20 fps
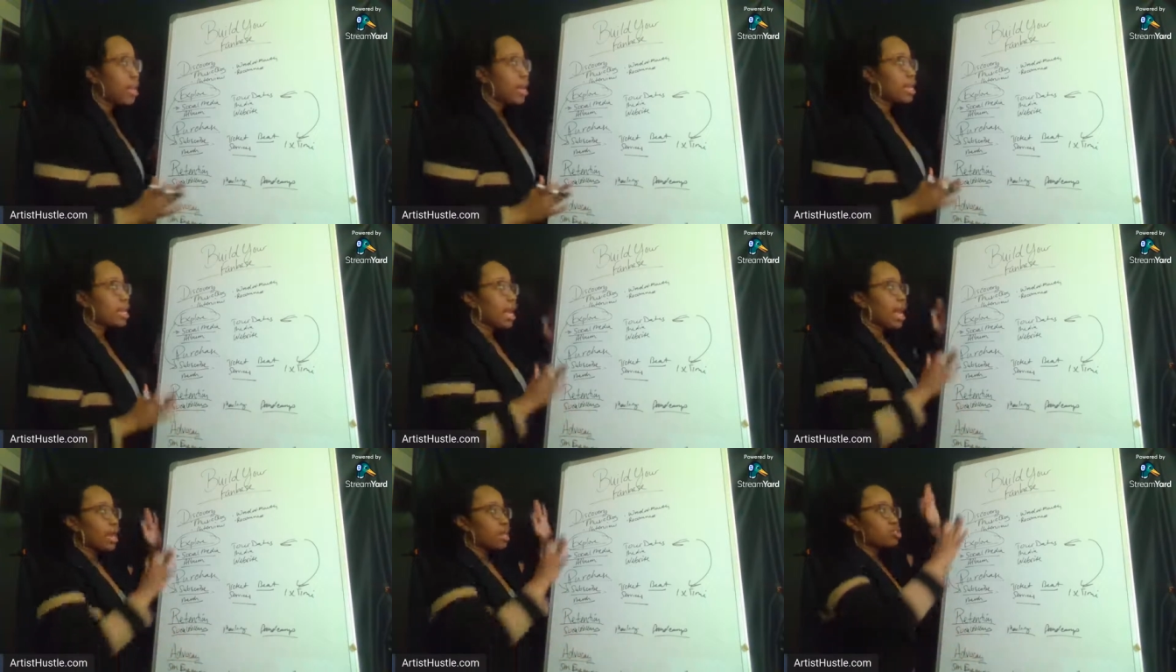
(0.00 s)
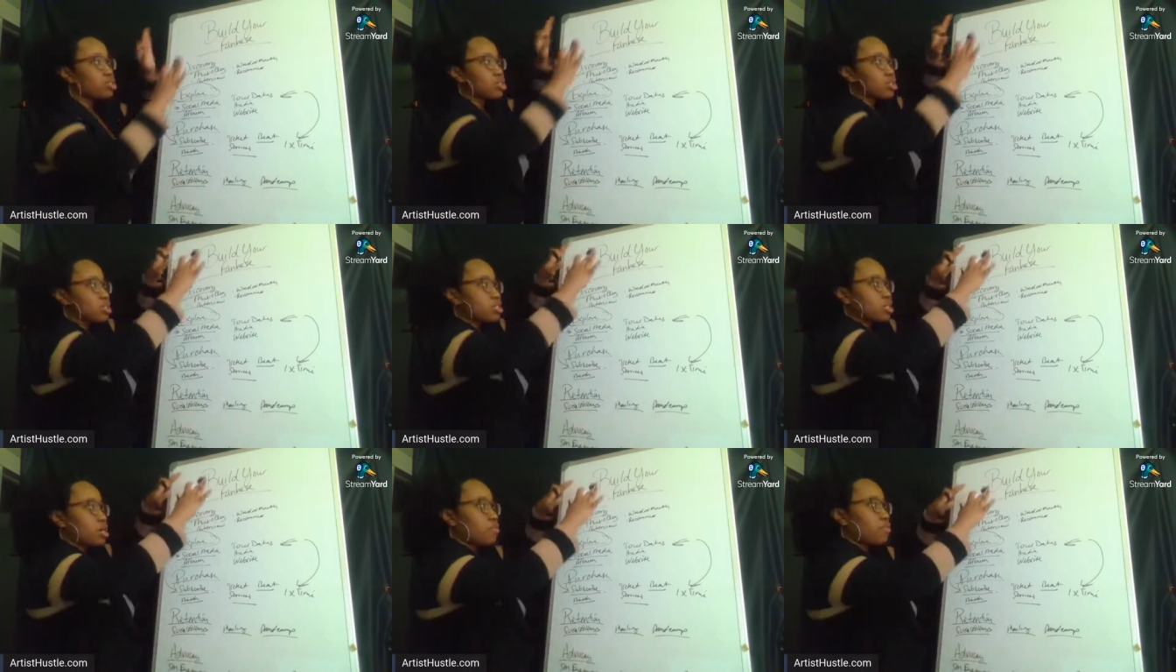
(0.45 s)
And ask
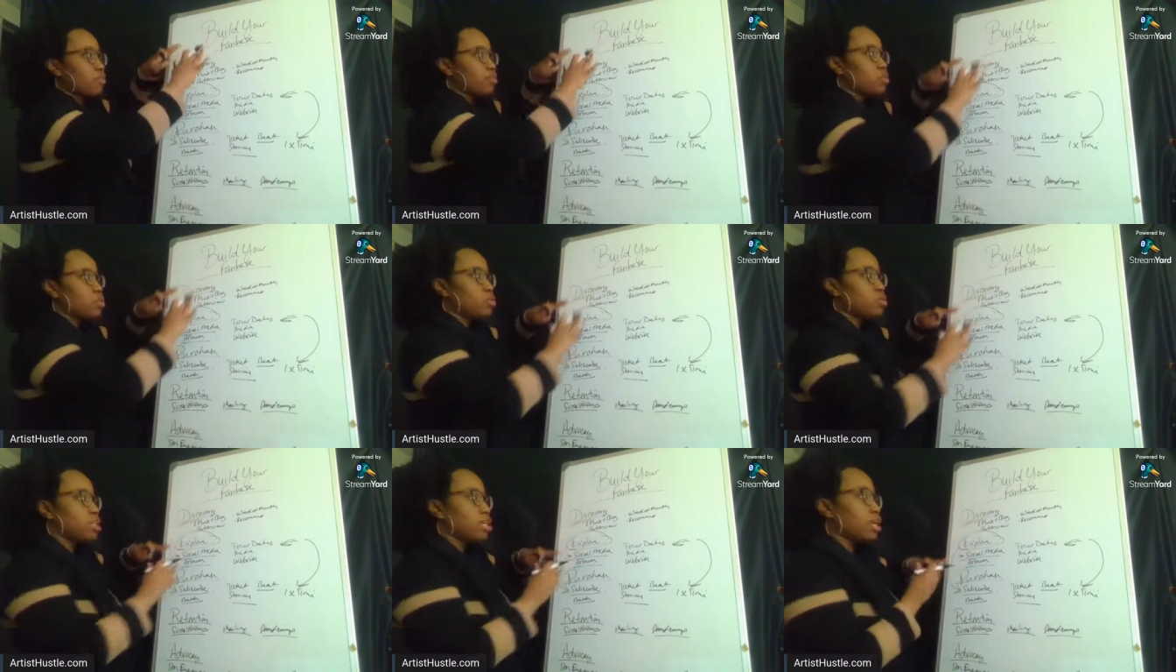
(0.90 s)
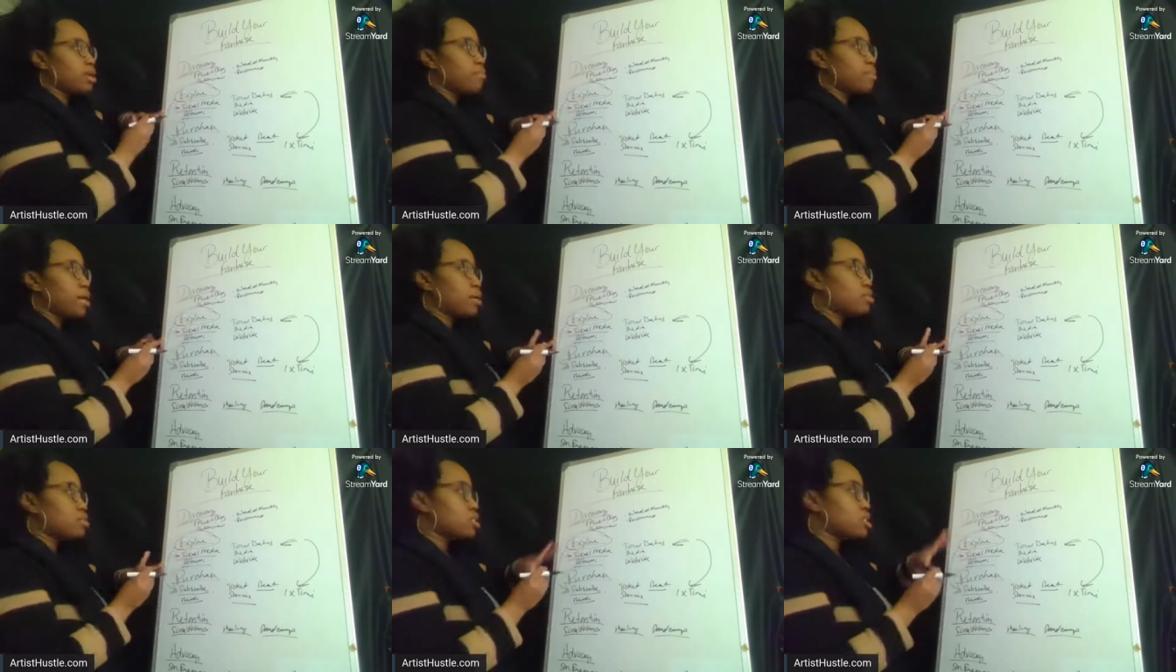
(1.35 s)
yourself if you think
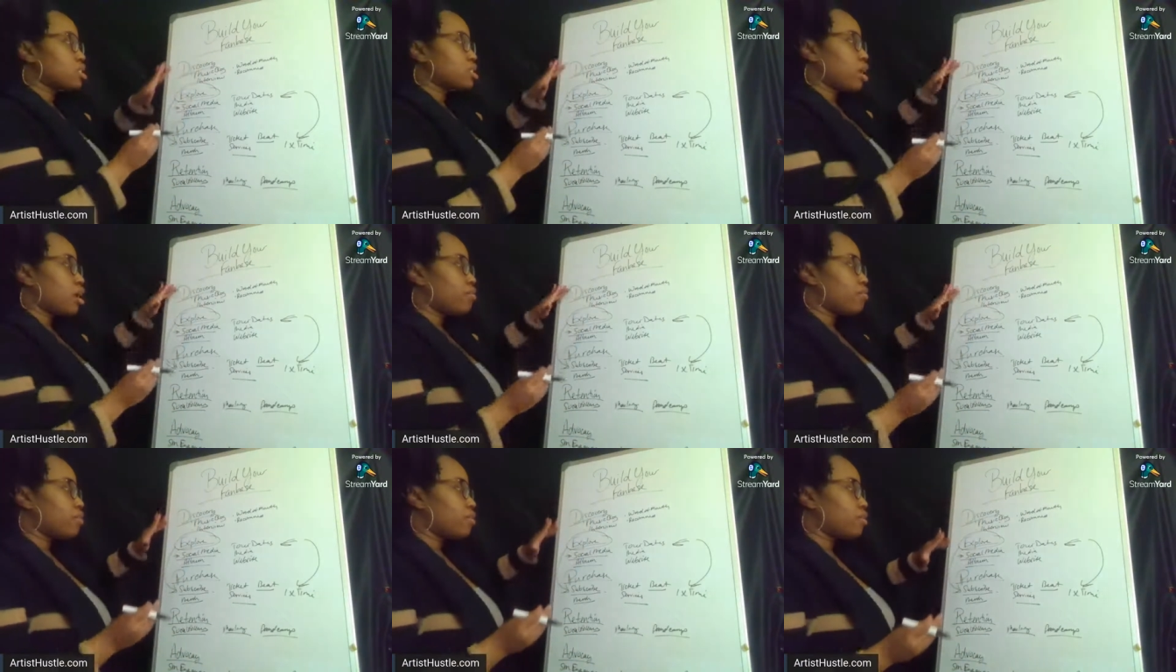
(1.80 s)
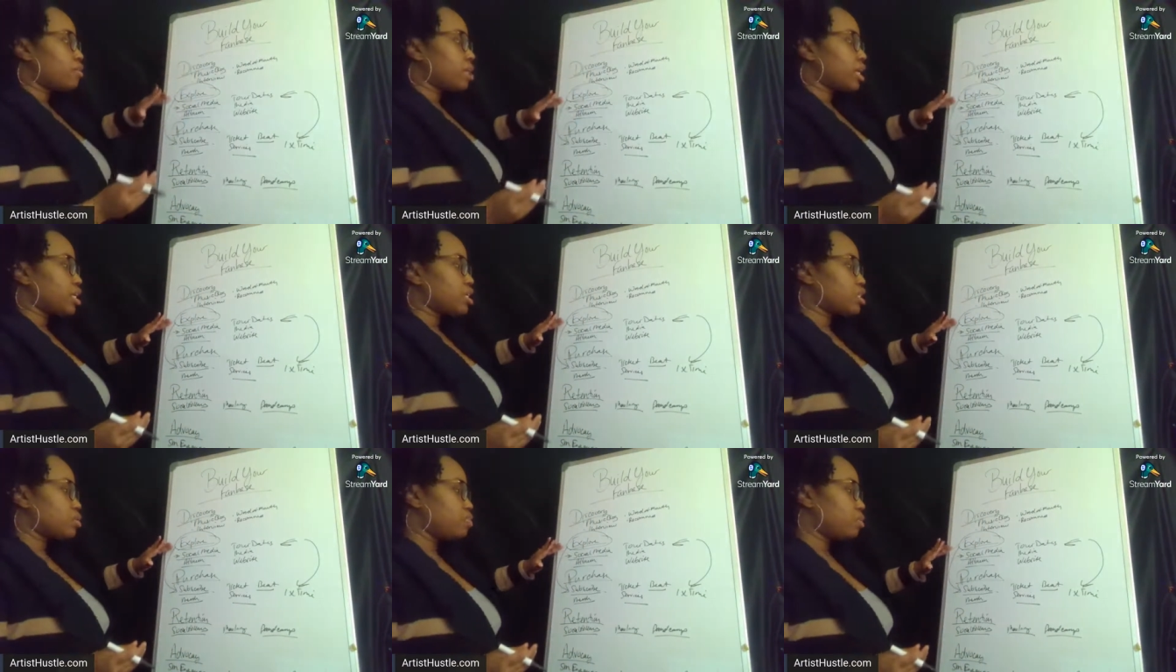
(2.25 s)
about discover,
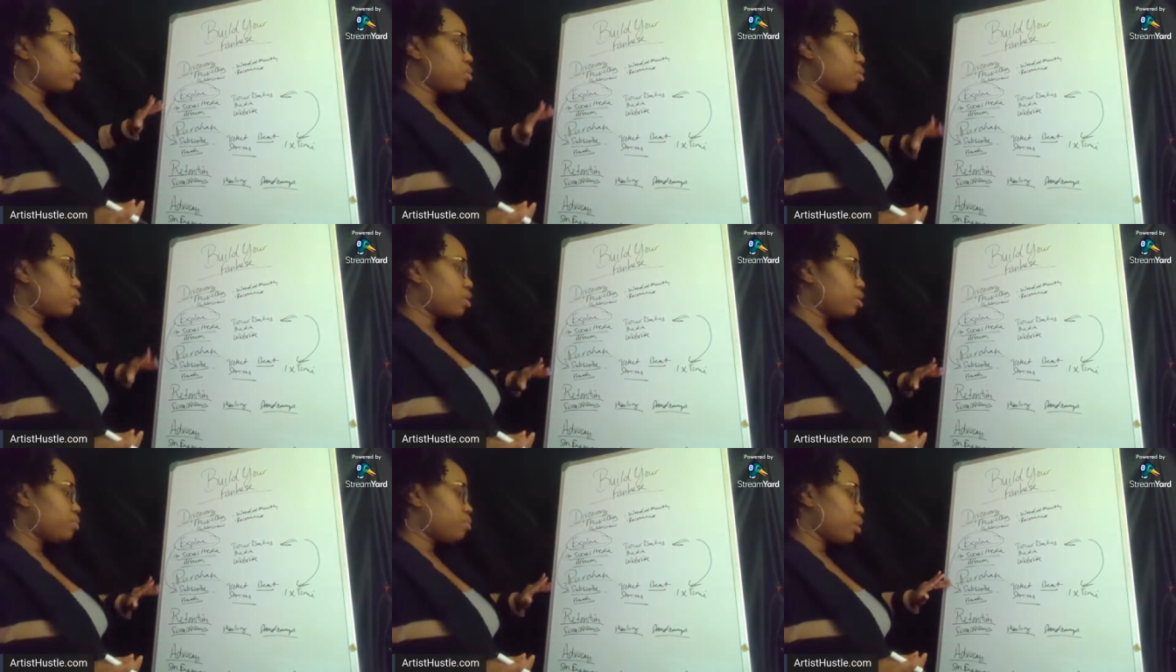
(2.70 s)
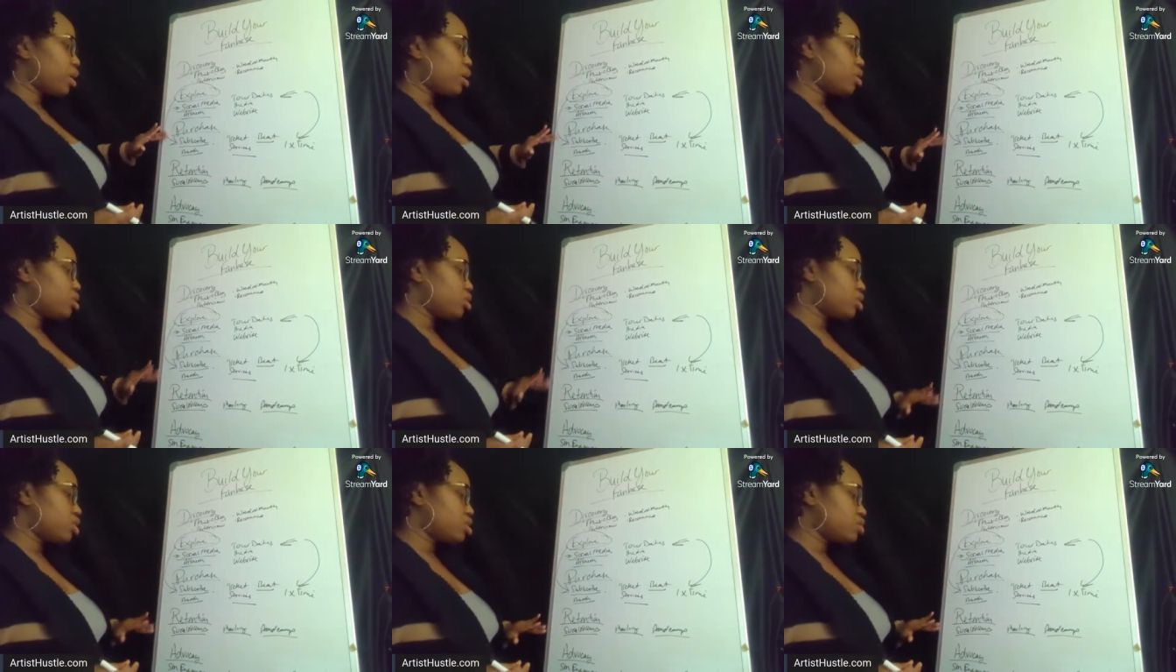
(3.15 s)
explore,
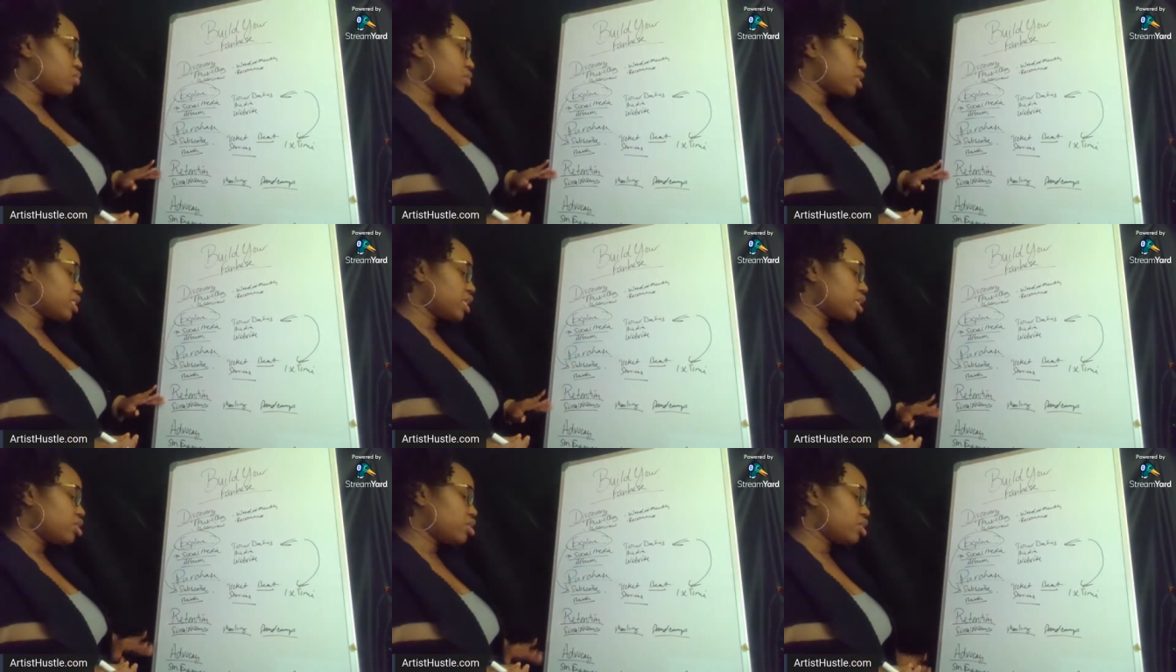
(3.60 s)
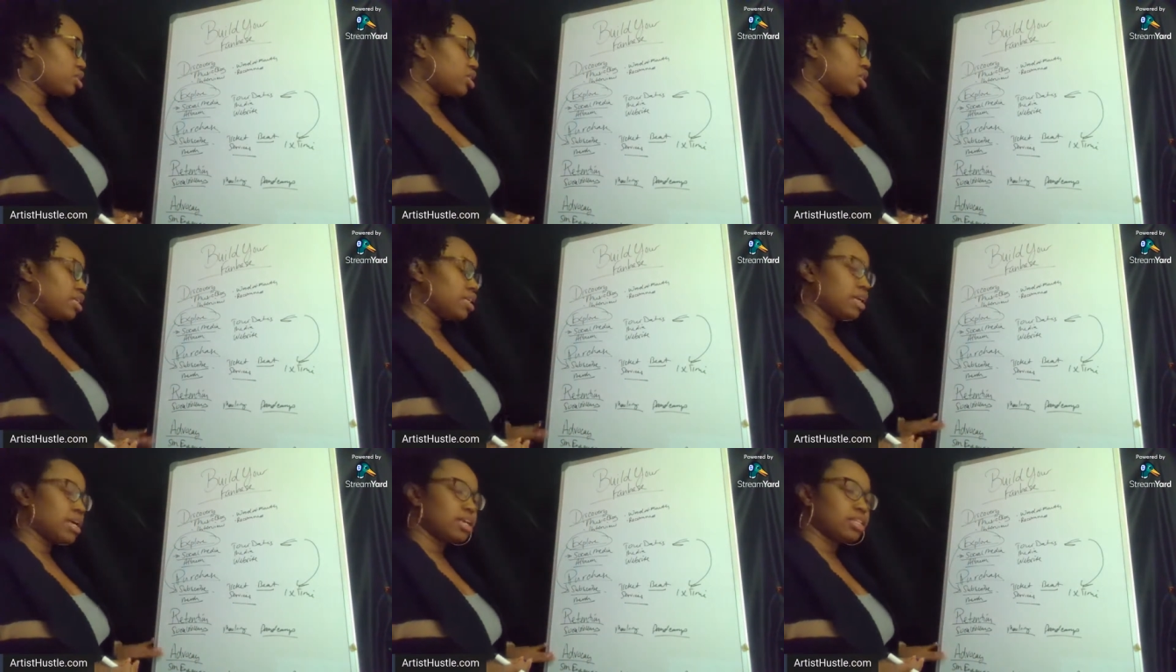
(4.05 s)
purchase, retention,
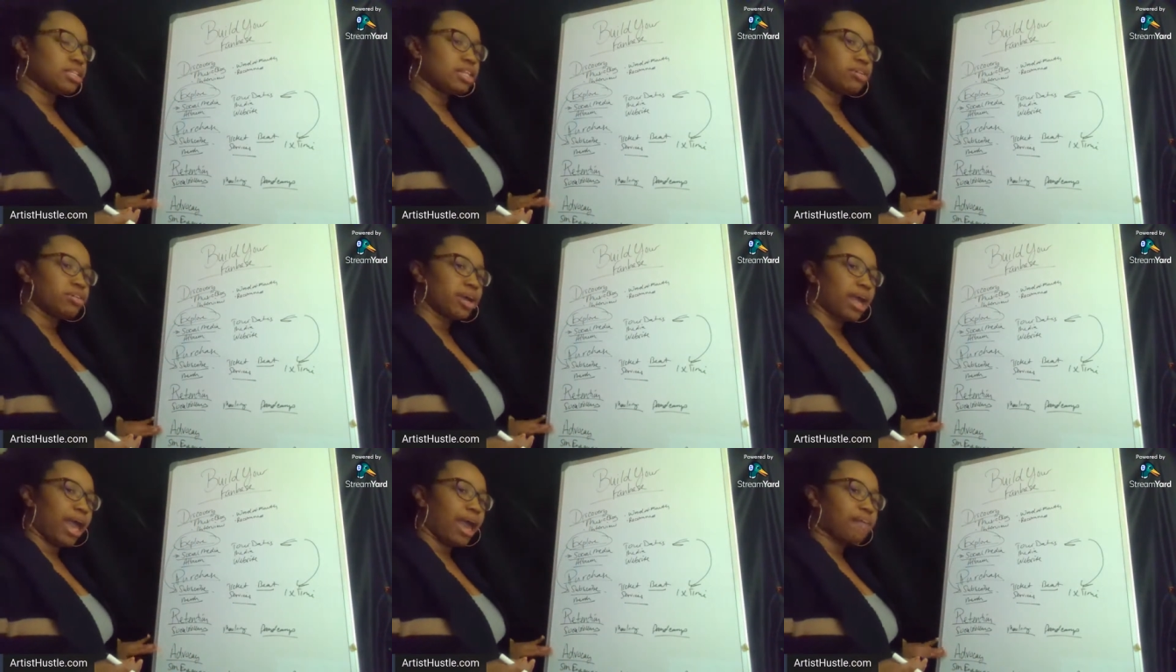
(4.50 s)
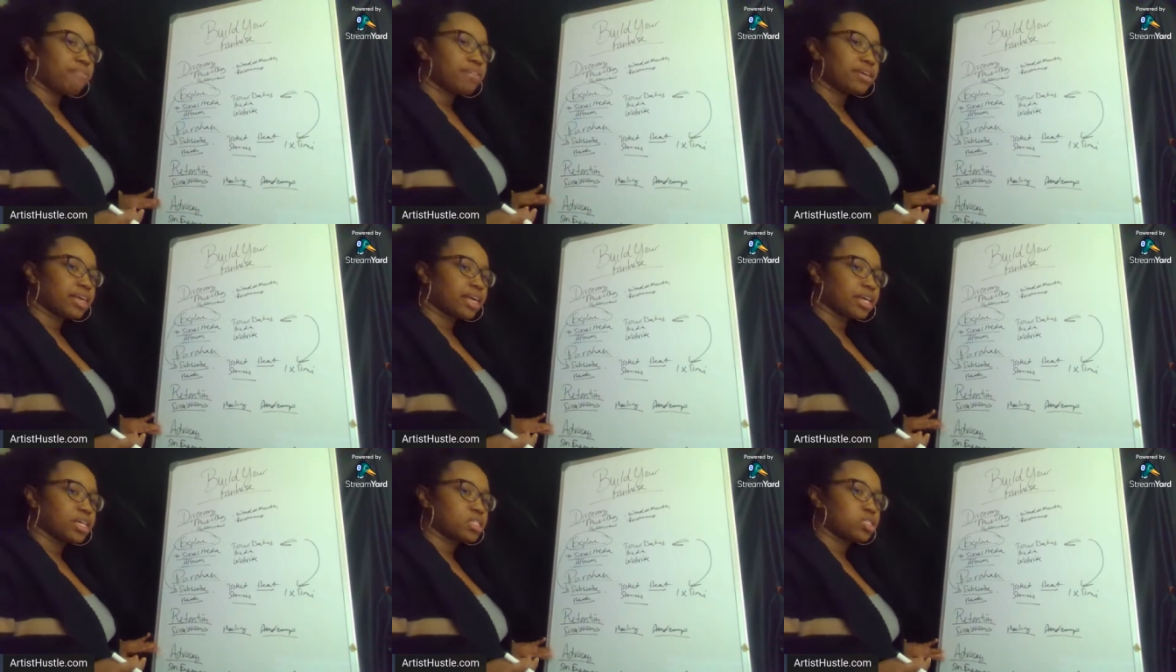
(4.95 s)
and, and their
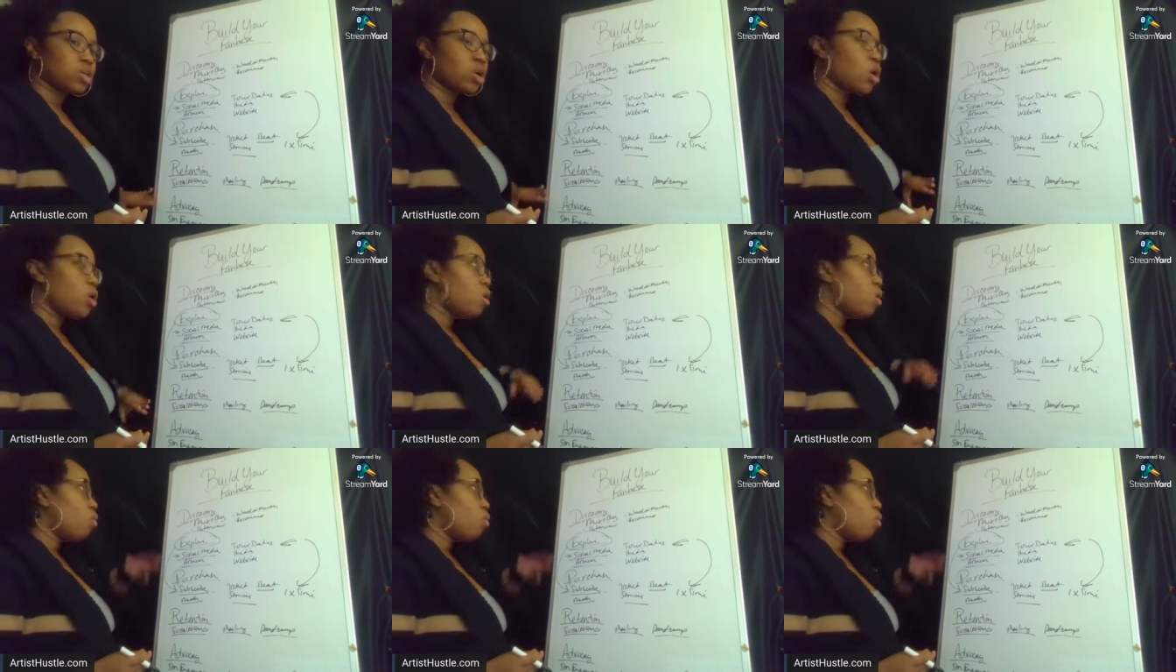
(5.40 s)
advocates,